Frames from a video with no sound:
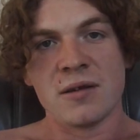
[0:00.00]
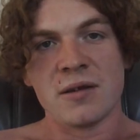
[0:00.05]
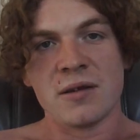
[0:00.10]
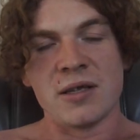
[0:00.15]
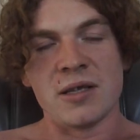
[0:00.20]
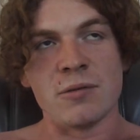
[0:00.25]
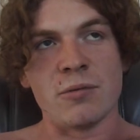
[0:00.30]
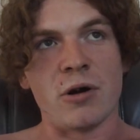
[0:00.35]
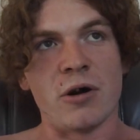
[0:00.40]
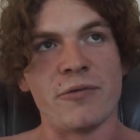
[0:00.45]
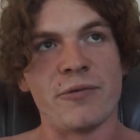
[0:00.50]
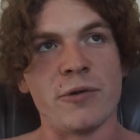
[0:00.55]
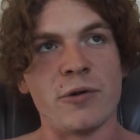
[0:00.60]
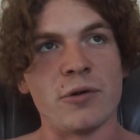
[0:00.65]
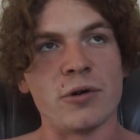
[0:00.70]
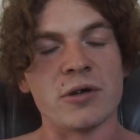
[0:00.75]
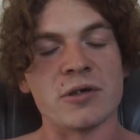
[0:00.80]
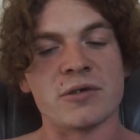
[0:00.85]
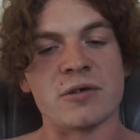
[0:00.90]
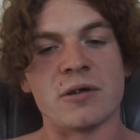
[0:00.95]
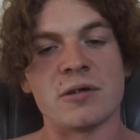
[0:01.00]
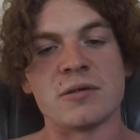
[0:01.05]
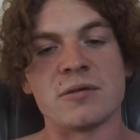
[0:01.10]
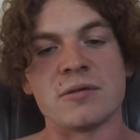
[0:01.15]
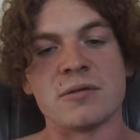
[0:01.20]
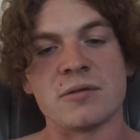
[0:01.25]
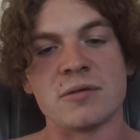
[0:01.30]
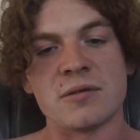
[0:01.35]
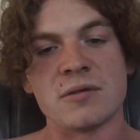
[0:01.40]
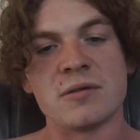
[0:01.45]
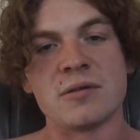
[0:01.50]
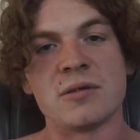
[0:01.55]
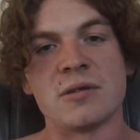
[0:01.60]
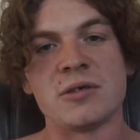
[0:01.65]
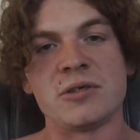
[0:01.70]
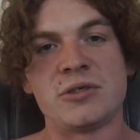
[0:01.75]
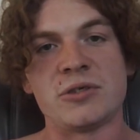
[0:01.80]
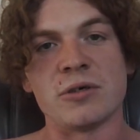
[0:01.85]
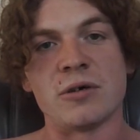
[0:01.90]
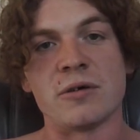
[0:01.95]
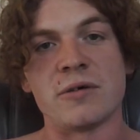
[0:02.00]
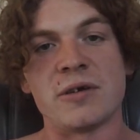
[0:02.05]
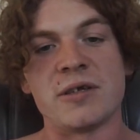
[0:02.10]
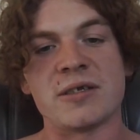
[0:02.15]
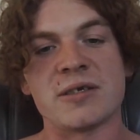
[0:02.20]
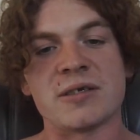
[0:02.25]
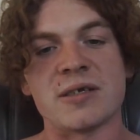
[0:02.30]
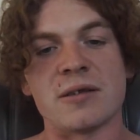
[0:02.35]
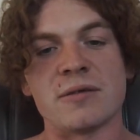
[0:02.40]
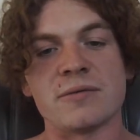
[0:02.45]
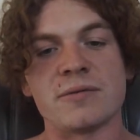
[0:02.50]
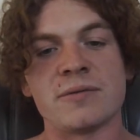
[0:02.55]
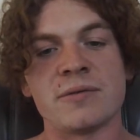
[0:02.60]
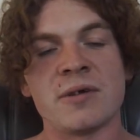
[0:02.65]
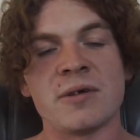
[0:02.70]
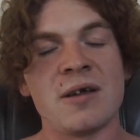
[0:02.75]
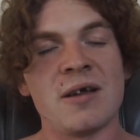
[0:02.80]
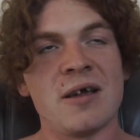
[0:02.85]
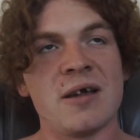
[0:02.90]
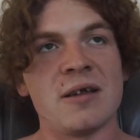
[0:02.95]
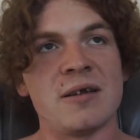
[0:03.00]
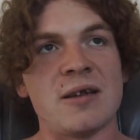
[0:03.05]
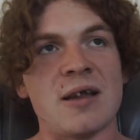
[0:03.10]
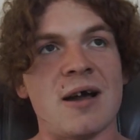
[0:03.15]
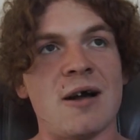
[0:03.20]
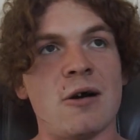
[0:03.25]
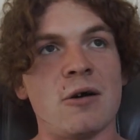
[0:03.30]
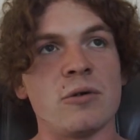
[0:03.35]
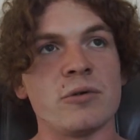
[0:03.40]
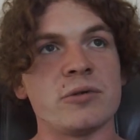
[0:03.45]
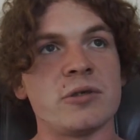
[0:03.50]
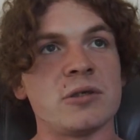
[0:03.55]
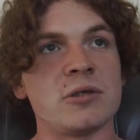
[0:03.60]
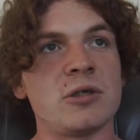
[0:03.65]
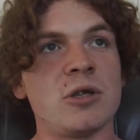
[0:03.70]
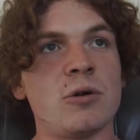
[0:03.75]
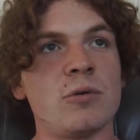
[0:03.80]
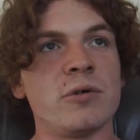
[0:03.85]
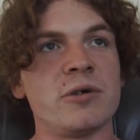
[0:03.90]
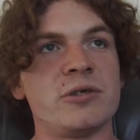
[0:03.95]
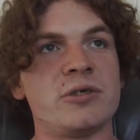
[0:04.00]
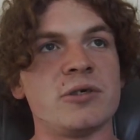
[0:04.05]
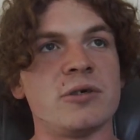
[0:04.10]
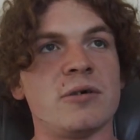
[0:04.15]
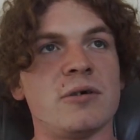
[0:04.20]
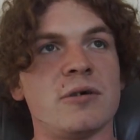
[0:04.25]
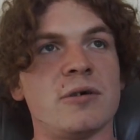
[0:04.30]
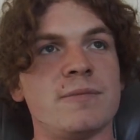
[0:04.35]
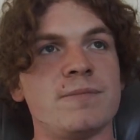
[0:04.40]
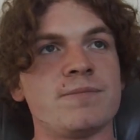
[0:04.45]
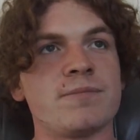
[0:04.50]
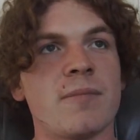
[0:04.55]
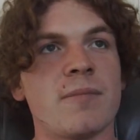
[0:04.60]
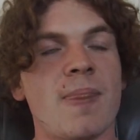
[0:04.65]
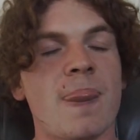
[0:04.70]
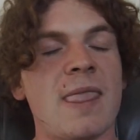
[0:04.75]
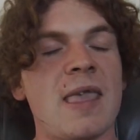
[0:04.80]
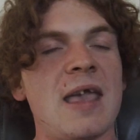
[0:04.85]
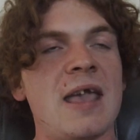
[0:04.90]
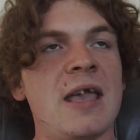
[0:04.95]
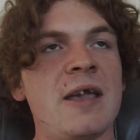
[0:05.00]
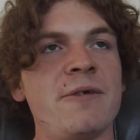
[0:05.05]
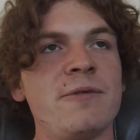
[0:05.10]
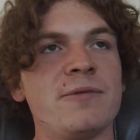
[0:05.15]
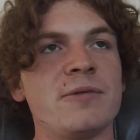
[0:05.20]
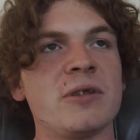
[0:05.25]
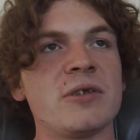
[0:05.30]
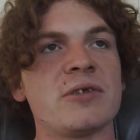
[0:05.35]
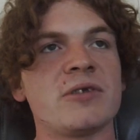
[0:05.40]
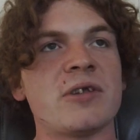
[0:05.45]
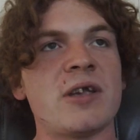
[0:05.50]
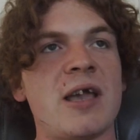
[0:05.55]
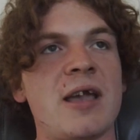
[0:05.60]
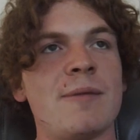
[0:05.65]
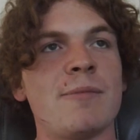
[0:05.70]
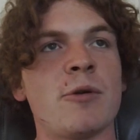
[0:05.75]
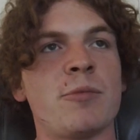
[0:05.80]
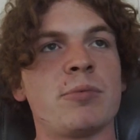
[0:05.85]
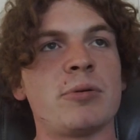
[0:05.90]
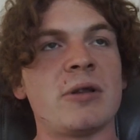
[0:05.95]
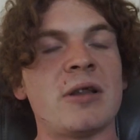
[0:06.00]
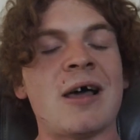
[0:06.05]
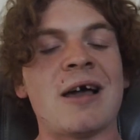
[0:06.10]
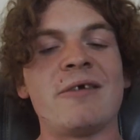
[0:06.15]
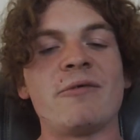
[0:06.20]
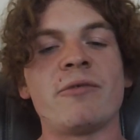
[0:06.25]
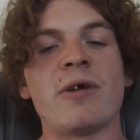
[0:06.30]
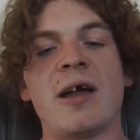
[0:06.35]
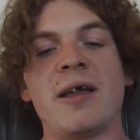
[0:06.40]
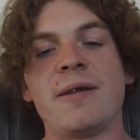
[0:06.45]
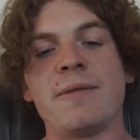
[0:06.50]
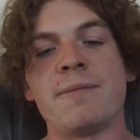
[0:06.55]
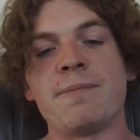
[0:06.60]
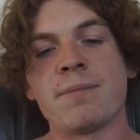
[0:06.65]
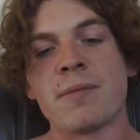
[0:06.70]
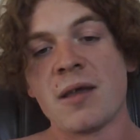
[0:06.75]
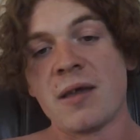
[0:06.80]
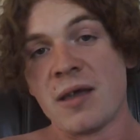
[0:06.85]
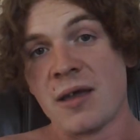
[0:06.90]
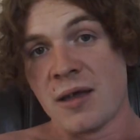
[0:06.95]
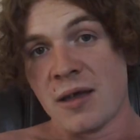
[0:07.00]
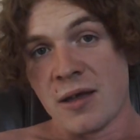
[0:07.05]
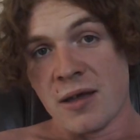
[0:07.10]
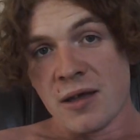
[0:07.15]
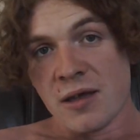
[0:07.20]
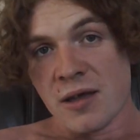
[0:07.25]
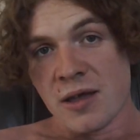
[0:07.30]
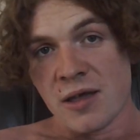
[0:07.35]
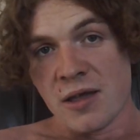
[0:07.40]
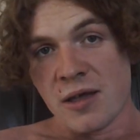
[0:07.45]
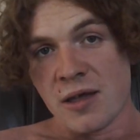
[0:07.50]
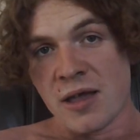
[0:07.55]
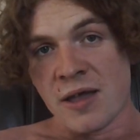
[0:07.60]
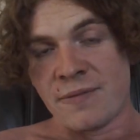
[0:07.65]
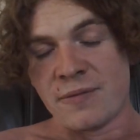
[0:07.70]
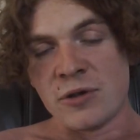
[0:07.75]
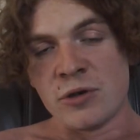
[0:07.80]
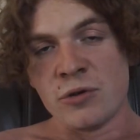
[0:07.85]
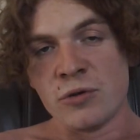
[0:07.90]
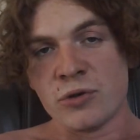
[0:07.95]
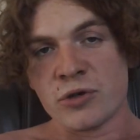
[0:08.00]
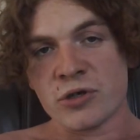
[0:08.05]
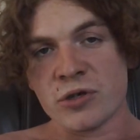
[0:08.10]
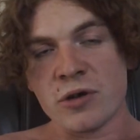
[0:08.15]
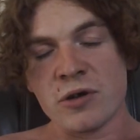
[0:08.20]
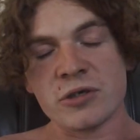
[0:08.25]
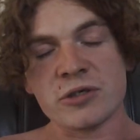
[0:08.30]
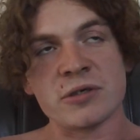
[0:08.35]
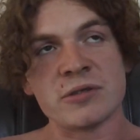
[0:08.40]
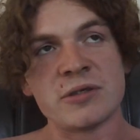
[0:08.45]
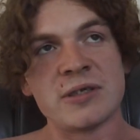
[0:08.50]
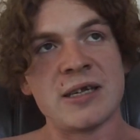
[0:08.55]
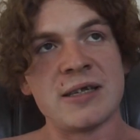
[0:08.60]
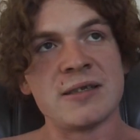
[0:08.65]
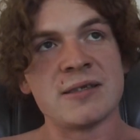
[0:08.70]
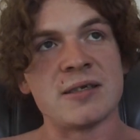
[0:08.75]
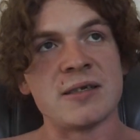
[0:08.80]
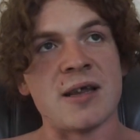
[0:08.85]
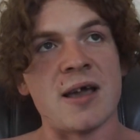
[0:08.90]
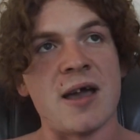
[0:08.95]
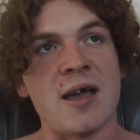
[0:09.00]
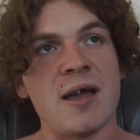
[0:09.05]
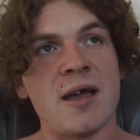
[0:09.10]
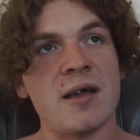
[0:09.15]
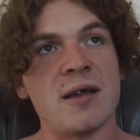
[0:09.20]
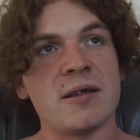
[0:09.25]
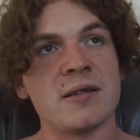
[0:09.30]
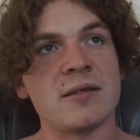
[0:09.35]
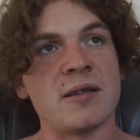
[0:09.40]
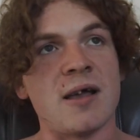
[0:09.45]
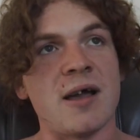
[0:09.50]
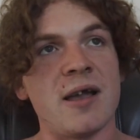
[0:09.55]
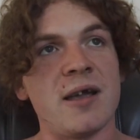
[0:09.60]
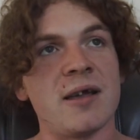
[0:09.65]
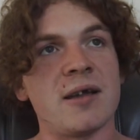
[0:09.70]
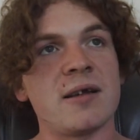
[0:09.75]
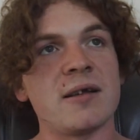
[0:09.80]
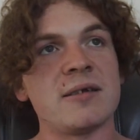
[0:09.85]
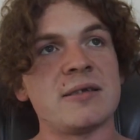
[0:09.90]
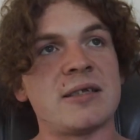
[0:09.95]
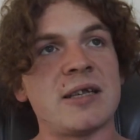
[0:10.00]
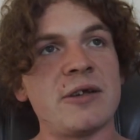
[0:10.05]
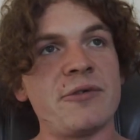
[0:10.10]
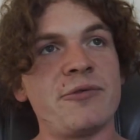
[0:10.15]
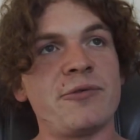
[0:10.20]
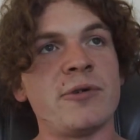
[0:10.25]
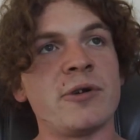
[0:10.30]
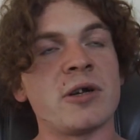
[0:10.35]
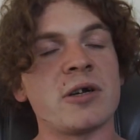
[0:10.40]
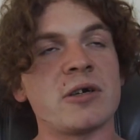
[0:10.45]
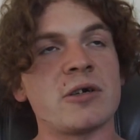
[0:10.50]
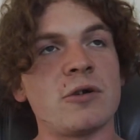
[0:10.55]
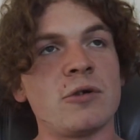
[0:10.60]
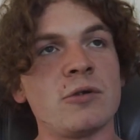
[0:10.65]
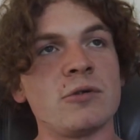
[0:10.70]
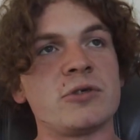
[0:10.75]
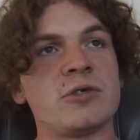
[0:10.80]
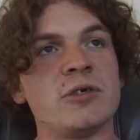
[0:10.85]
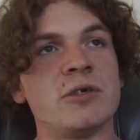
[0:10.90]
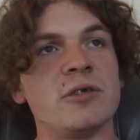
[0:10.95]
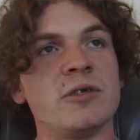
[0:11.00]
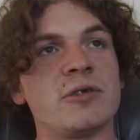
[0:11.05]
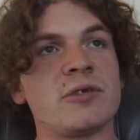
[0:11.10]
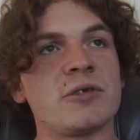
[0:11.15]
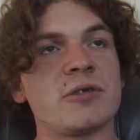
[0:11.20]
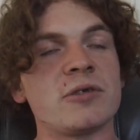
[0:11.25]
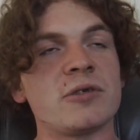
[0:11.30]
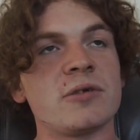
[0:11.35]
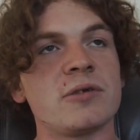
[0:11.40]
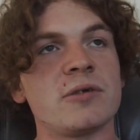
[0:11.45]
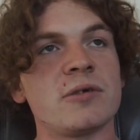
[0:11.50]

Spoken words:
You want to focus on the jaw itself. Now, the lower jaw, if the same apply, right? If you search on the internet, like different cultures,